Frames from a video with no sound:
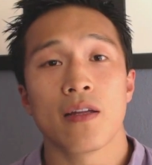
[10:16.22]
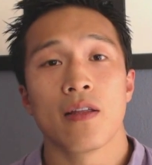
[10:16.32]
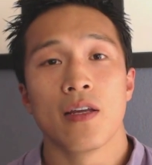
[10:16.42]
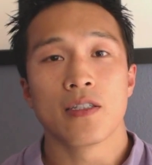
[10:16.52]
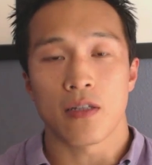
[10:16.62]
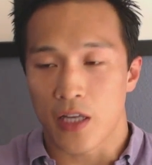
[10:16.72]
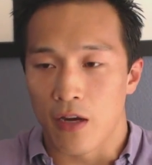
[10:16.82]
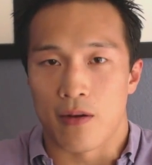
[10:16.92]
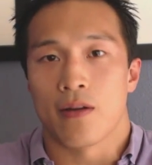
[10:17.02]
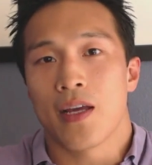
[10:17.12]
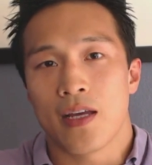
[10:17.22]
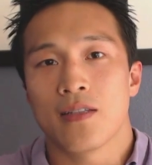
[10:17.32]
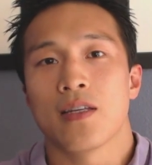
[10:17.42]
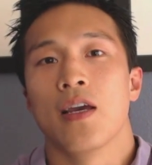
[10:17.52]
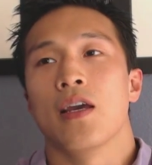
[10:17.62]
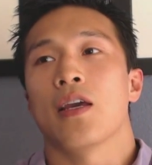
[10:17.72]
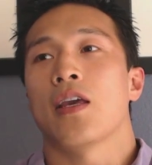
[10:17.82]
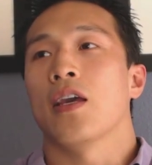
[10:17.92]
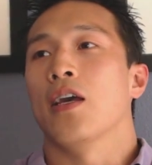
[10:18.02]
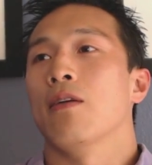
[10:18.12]
it, so you carry in your hands.
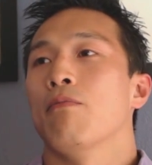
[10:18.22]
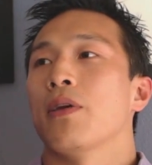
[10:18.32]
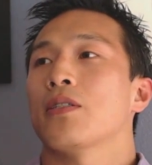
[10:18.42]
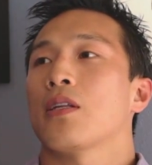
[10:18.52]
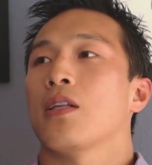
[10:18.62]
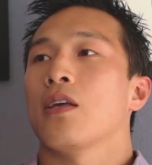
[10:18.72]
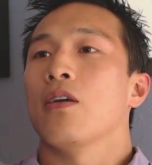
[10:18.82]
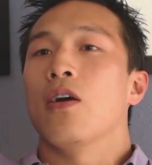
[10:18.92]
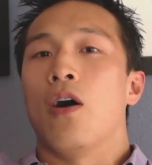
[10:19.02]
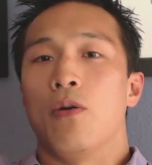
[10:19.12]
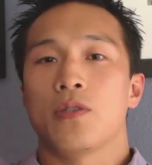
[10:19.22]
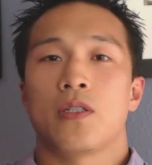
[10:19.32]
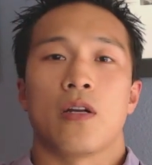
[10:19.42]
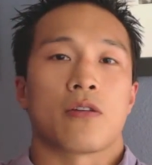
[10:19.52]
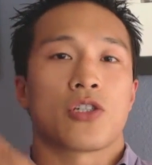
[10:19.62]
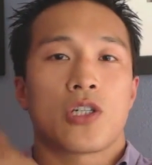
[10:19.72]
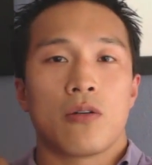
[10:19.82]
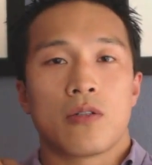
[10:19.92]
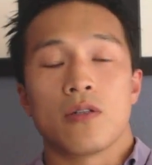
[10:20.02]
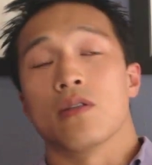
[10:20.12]
You can basically host it on your
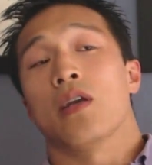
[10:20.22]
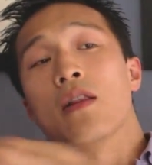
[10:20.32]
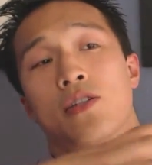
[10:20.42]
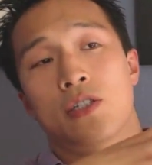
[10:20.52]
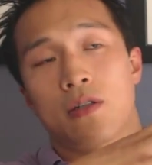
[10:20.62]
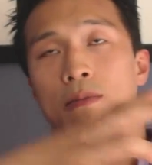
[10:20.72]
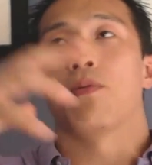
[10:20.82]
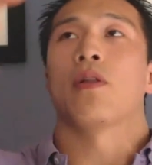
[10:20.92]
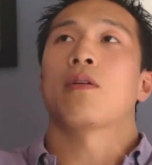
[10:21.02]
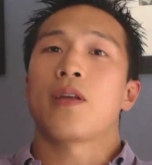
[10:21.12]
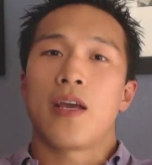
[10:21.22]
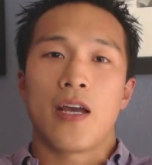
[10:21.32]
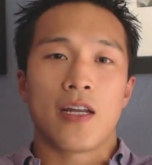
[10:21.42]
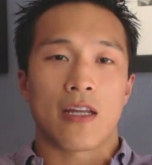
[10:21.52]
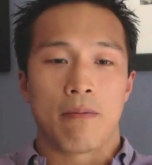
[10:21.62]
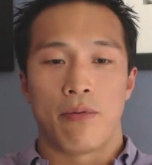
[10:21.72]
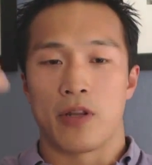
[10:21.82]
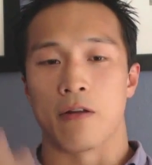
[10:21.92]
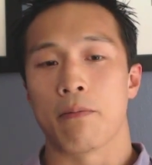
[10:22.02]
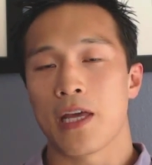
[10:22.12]
shoulder. The other shirt you put it in your head. You can
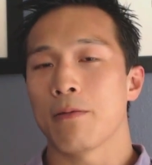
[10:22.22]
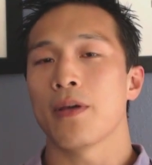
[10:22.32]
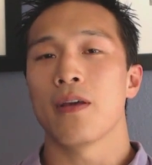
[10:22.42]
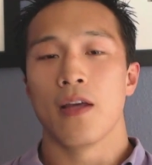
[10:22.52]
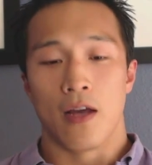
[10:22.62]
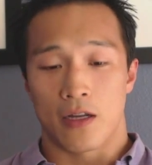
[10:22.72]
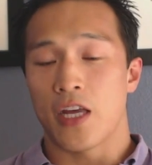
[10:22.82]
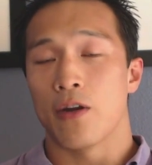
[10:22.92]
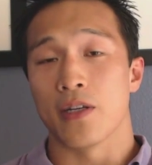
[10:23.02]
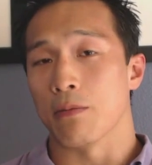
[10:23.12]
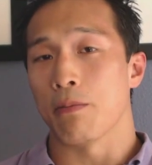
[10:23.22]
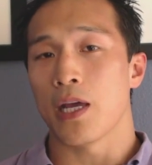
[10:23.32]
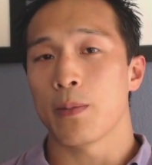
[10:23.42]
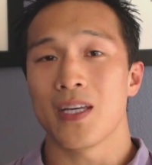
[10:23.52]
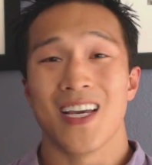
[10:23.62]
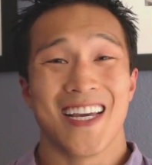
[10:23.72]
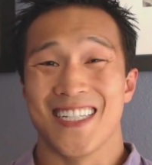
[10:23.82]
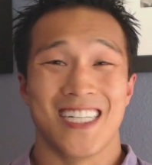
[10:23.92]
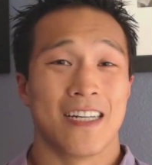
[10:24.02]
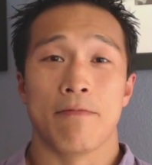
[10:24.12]
put it in a baby or carry as a baby.
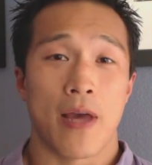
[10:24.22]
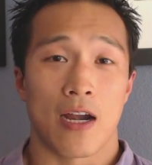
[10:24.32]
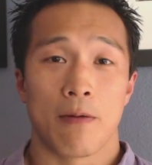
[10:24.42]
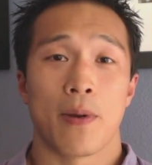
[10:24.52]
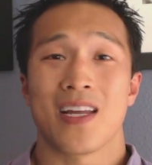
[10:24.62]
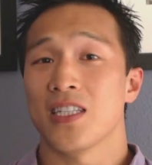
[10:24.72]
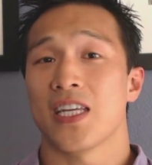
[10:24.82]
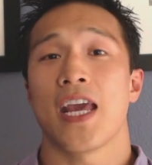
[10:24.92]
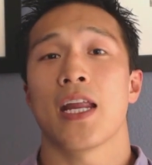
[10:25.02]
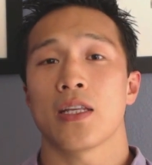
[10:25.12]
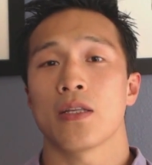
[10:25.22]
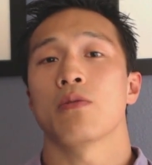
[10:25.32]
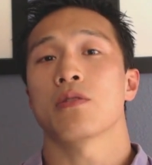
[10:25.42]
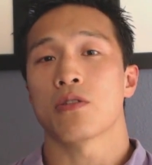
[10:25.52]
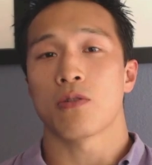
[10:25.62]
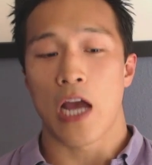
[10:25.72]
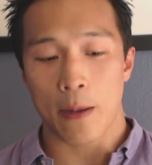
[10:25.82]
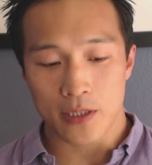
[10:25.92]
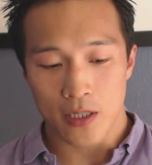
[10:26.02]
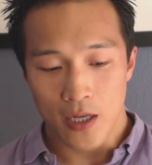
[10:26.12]
It didn't matter, but you can't use the
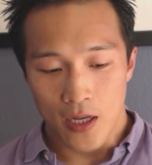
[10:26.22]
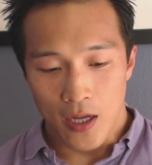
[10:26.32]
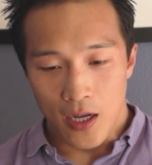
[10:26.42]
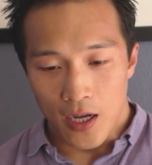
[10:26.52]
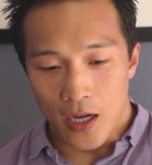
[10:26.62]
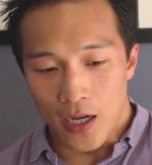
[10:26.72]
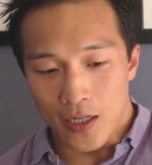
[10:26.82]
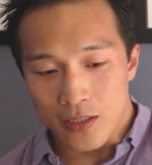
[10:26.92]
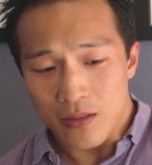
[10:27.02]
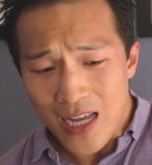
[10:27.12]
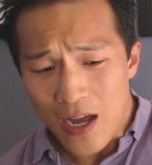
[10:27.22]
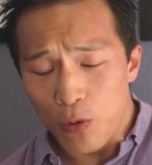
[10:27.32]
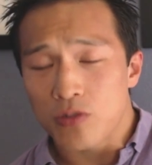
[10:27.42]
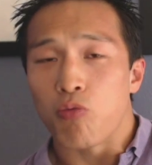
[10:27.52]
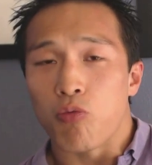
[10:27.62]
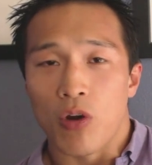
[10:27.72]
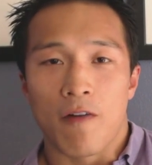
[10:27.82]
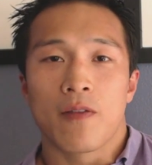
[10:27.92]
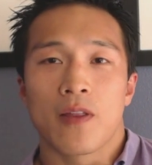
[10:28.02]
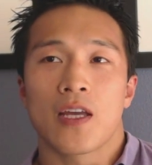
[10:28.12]
straps. So that was
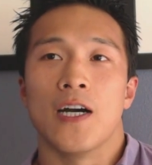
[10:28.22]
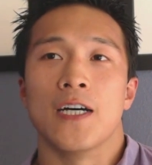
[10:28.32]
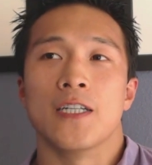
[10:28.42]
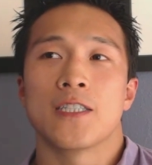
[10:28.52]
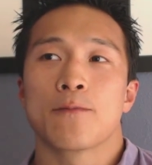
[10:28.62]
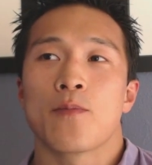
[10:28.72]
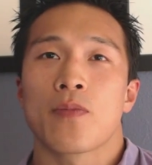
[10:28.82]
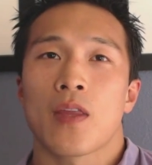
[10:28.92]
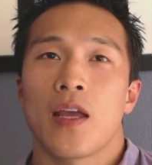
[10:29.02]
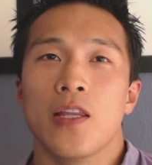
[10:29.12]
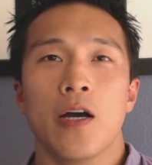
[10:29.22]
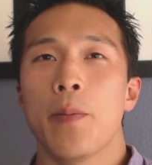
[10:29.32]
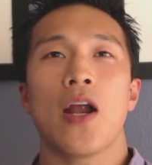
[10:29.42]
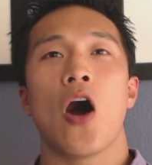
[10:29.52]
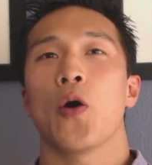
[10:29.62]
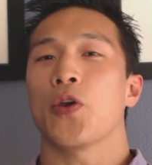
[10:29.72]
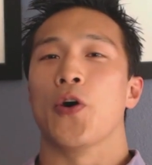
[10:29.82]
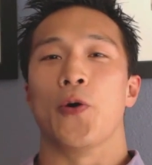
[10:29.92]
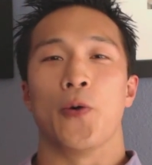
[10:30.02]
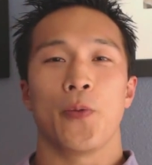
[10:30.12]
rough because no matter
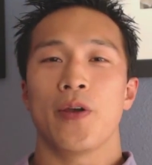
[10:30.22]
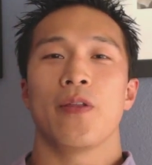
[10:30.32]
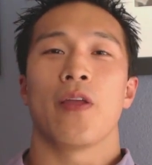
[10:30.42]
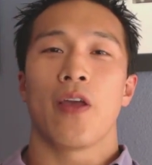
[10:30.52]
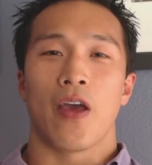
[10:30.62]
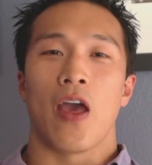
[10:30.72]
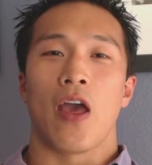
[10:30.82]
how you hold it,